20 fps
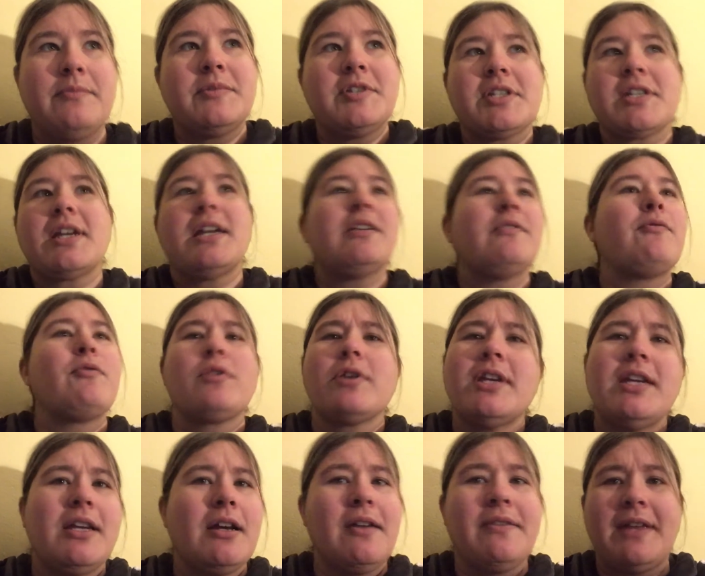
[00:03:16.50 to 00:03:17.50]
just kind of
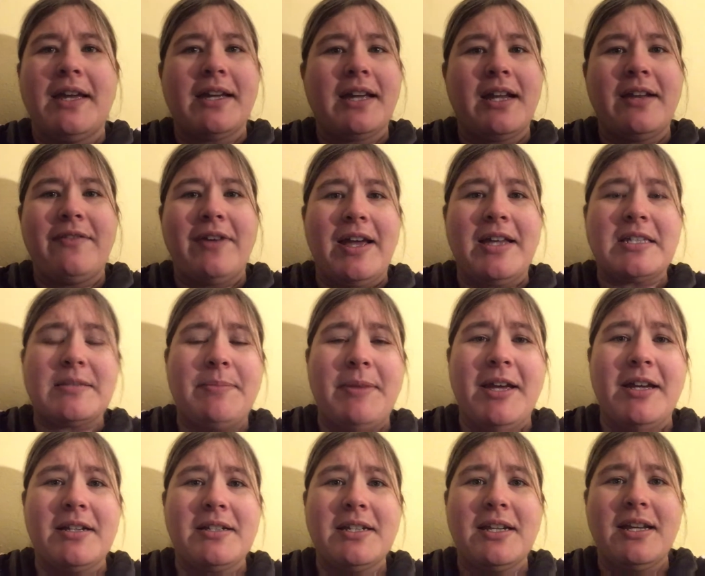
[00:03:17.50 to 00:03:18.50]
working on that kind of
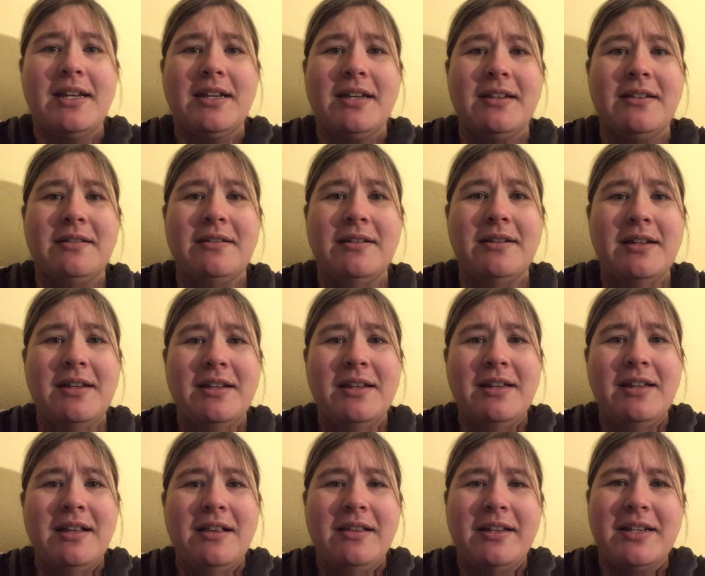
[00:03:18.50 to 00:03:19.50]
aspect. And
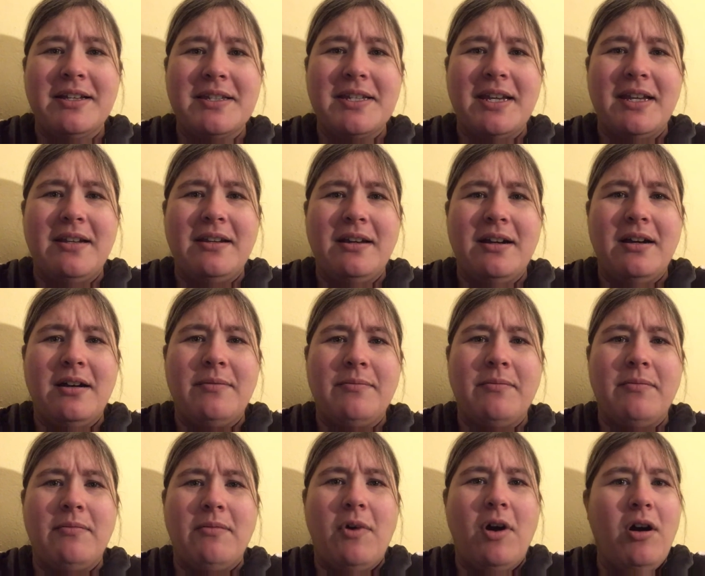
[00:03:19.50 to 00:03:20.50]
like I said,
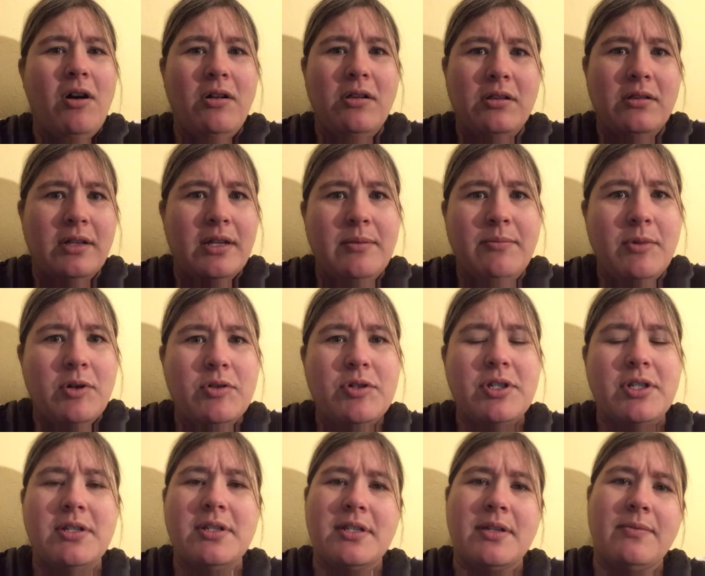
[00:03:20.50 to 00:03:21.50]
all
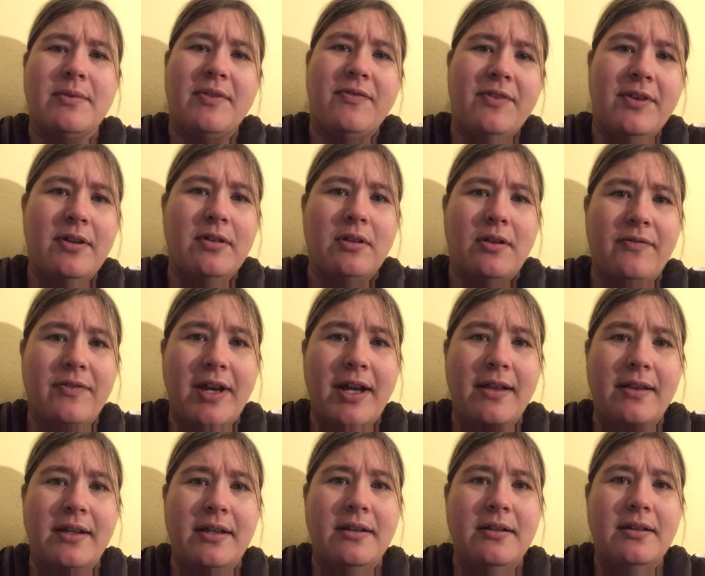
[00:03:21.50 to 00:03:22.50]
emotions that we feel are
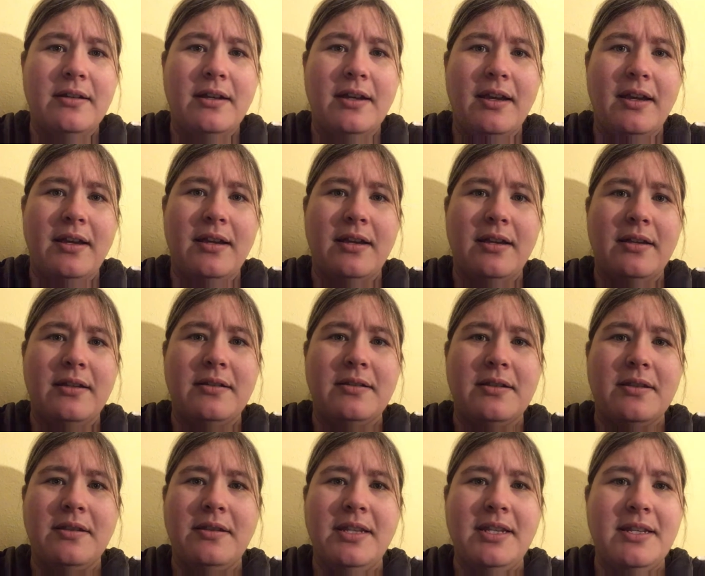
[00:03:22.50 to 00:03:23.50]
valid,
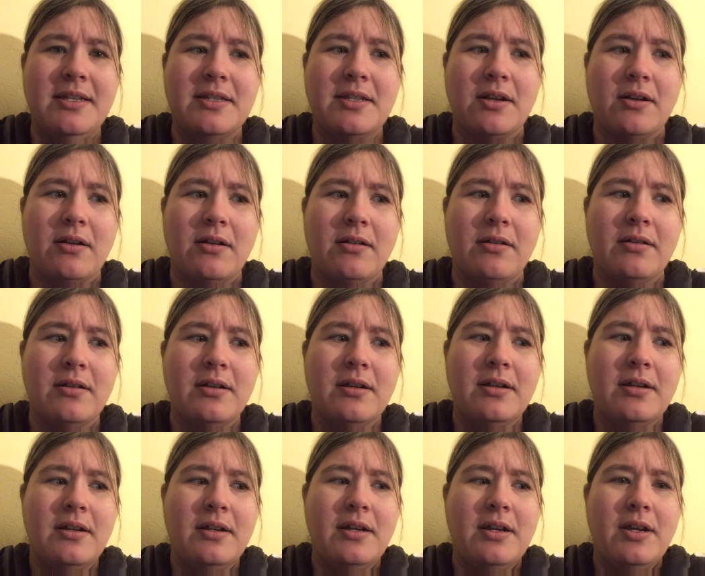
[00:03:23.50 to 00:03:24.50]
and these are
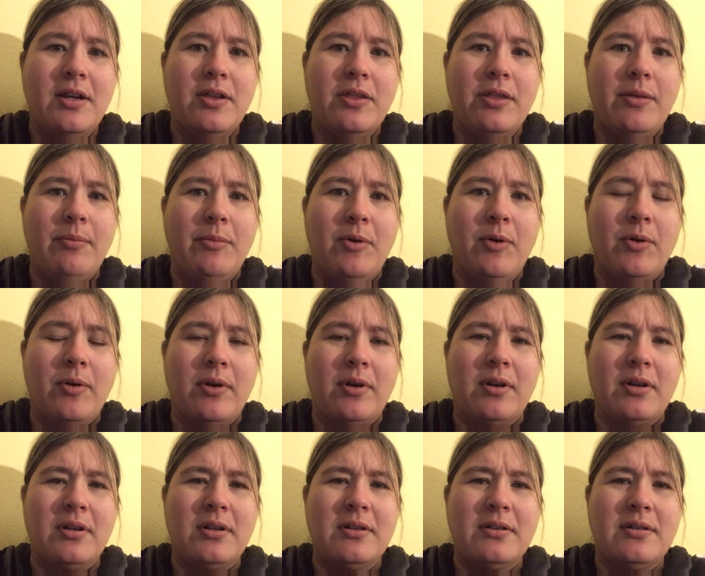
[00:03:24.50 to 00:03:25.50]
the
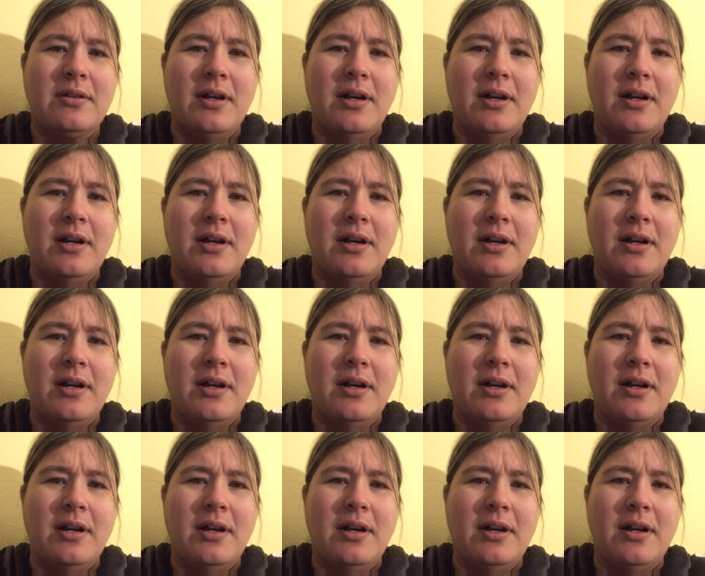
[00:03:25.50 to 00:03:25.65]
more